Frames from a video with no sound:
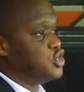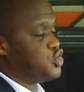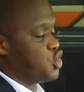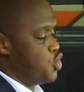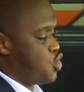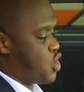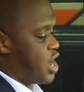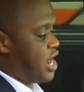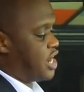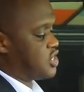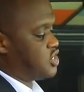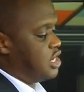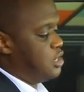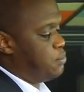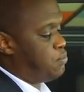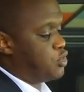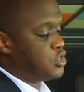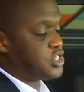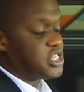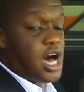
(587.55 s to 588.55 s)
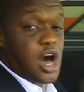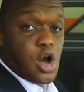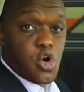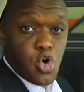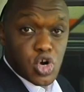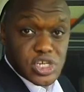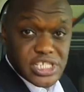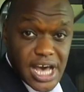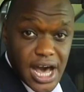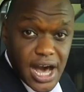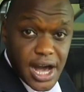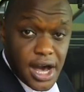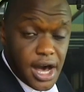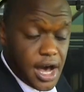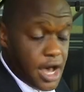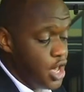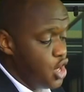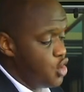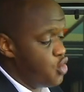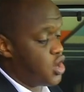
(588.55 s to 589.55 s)
So you can actually put a coat
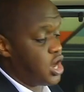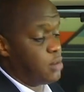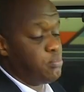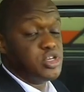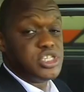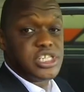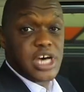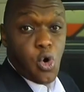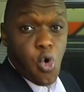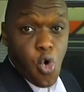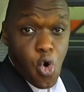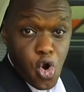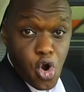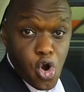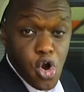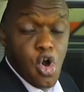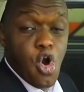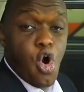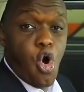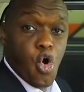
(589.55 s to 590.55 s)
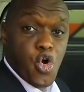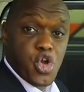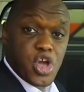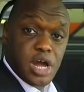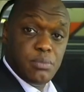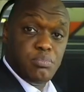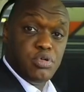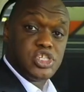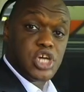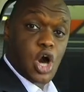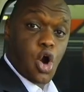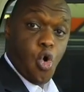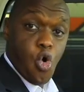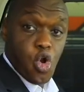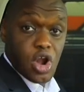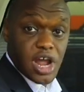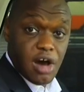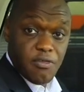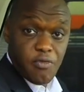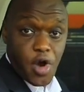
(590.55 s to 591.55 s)
hanger, you can put a hook, or you can put a
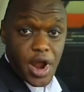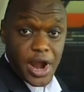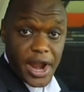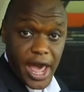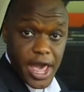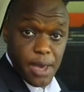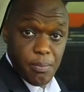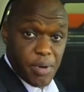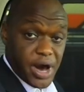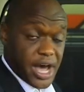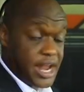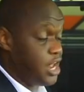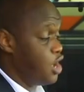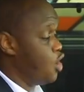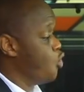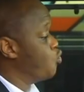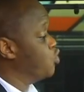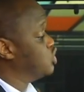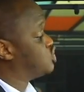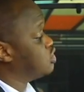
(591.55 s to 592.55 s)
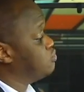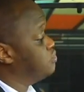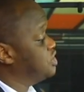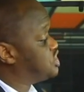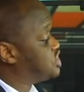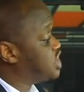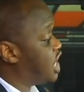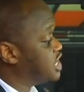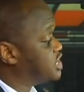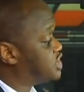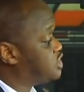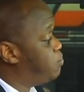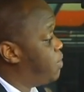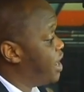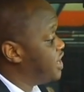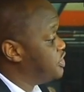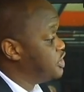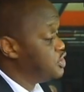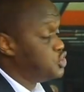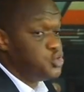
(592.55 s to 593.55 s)
holder for an iPad, which will be charged
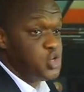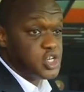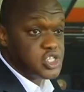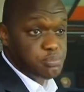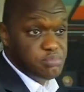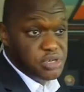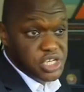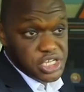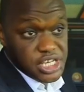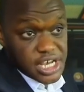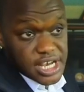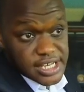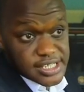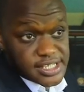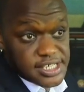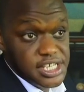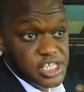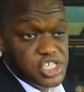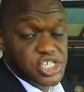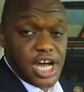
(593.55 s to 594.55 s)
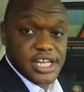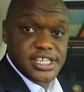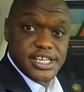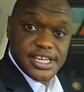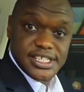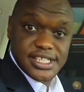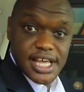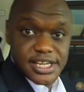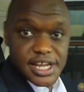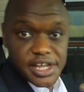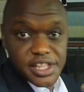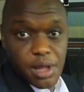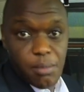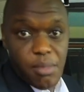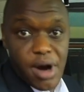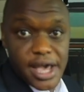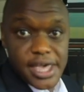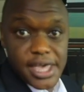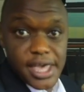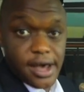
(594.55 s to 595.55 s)
by these USB-C chargers that are in
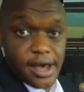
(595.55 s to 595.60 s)
the back